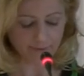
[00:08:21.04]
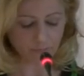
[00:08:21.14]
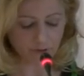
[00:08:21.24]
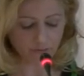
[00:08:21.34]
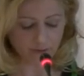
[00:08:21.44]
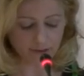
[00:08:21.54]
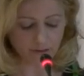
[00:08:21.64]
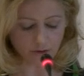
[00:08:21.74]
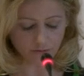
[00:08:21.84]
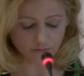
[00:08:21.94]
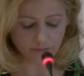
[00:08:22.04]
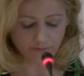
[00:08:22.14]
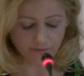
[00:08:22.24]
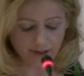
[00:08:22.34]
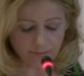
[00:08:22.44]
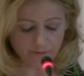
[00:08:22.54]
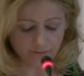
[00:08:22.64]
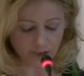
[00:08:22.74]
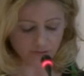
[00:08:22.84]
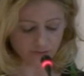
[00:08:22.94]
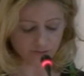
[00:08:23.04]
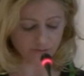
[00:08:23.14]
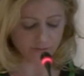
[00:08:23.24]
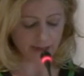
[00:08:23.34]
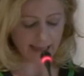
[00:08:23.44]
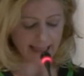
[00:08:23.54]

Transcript: that will create long-term stable structures